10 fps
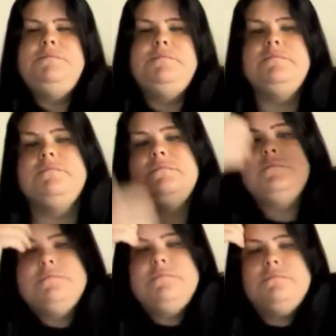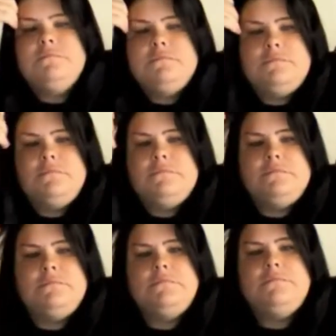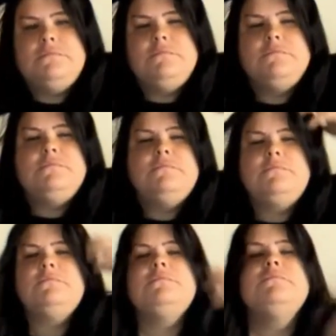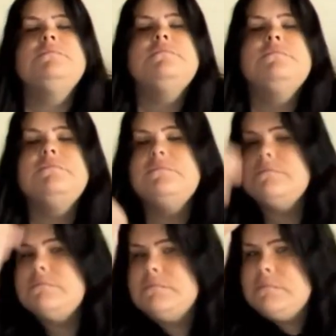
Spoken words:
(no one is talking)